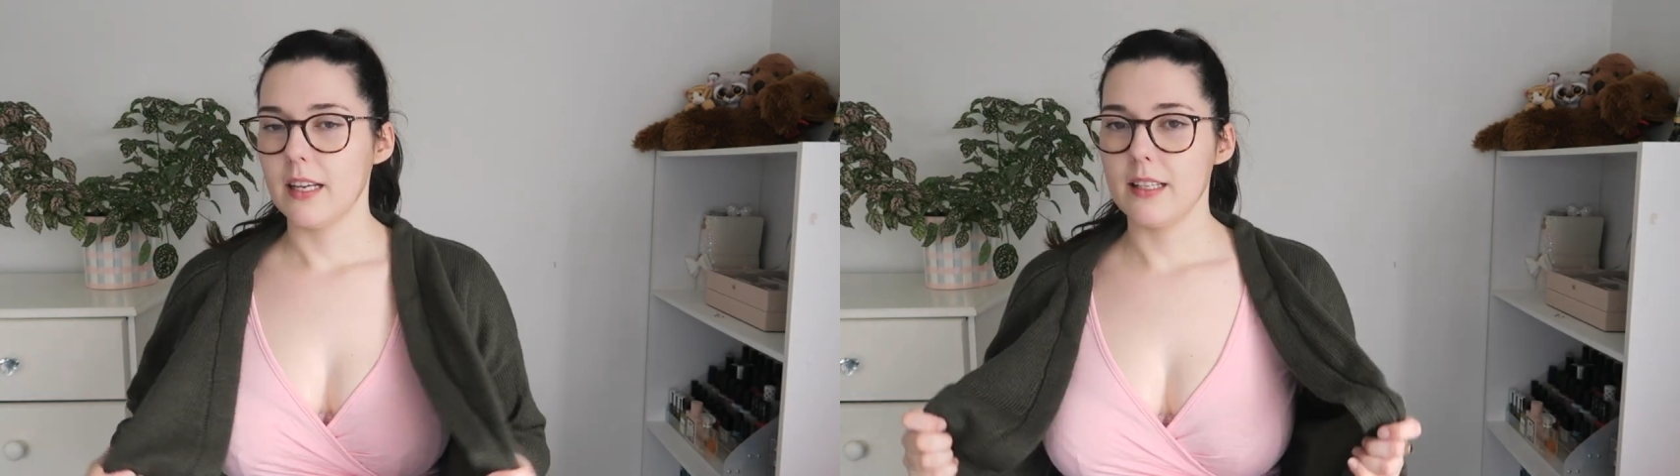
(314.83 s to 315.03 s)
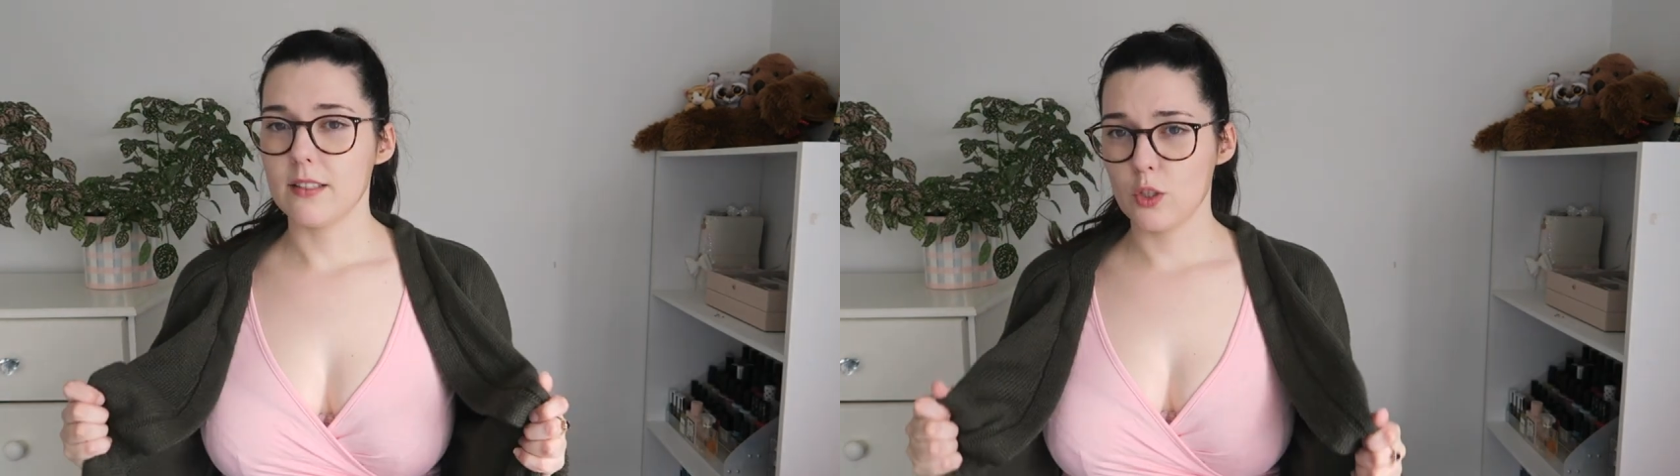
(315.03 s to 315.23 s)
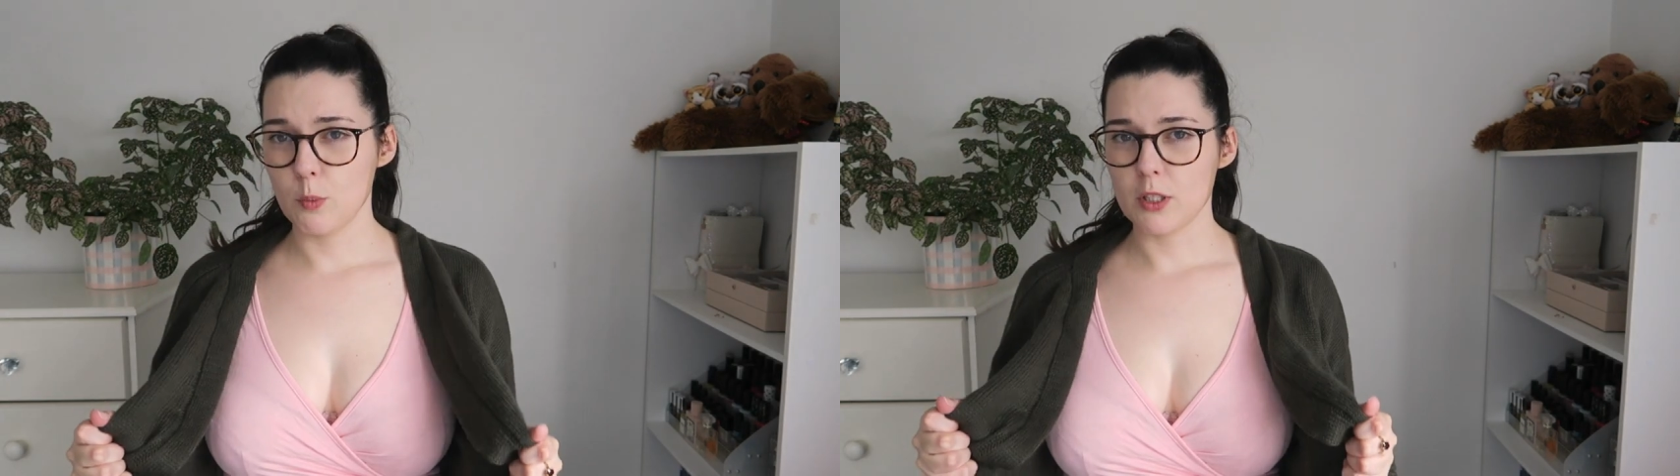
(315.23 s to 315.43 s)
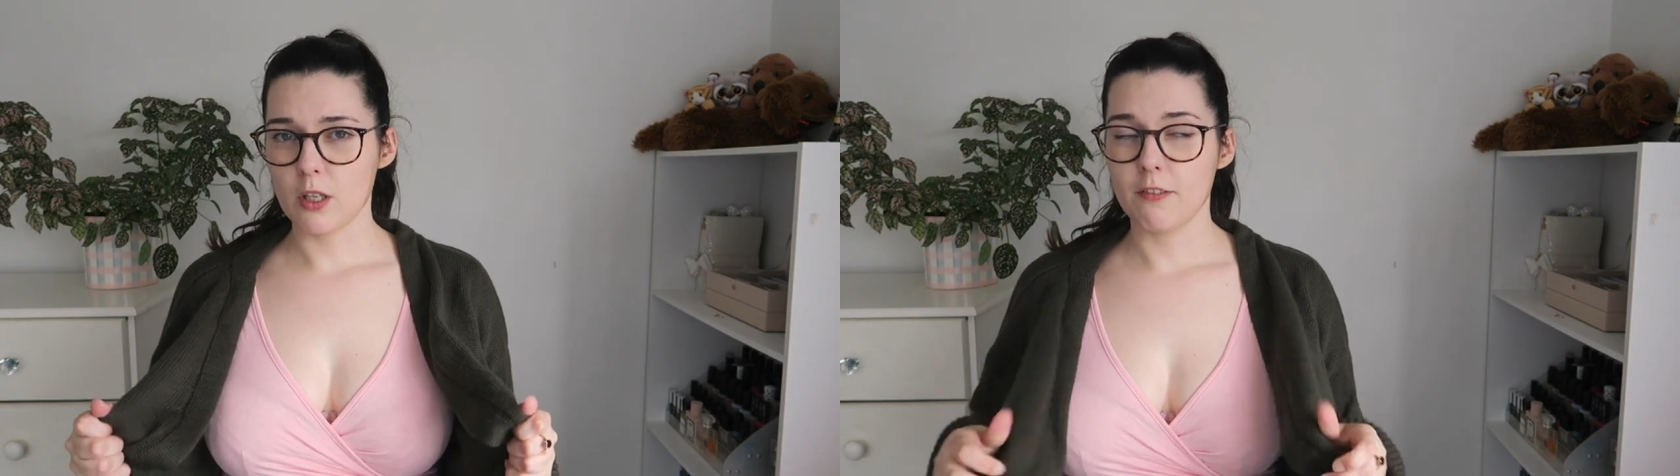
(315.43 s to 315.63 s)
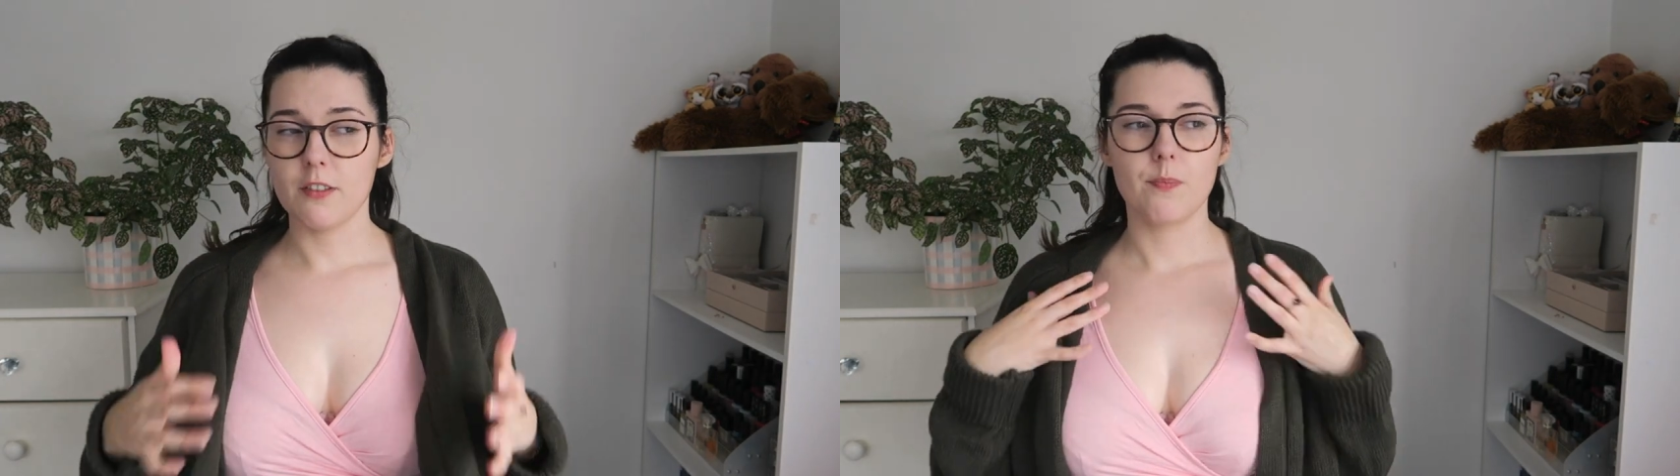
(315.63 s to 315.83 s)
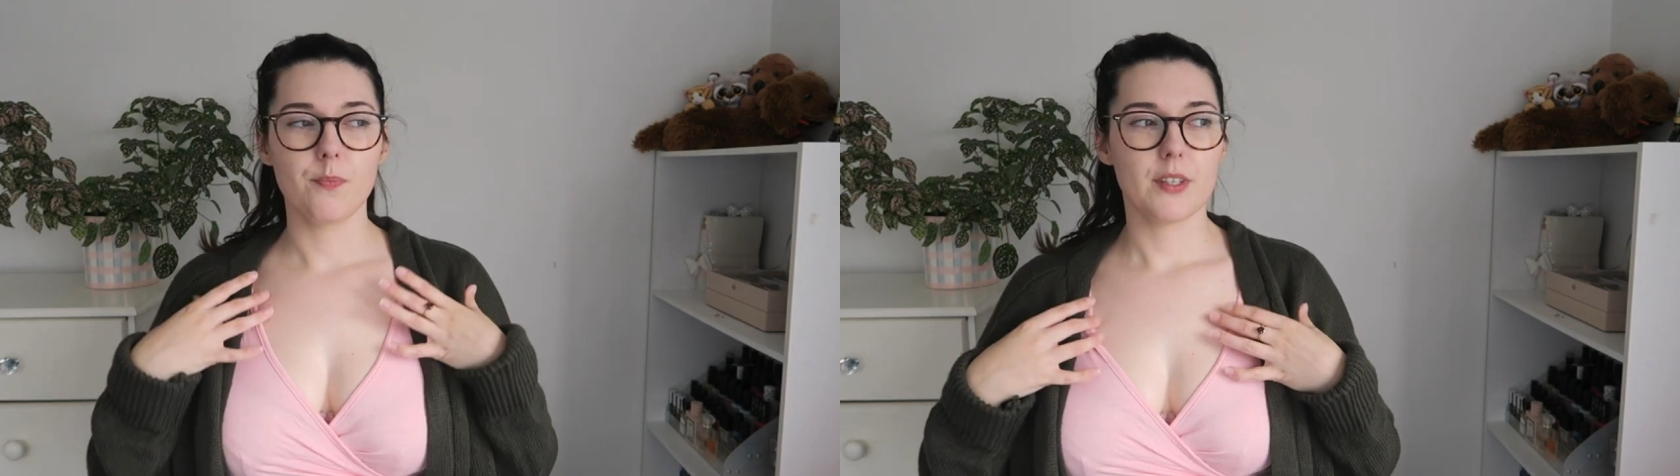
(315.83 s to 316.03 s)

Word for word: It's super soft,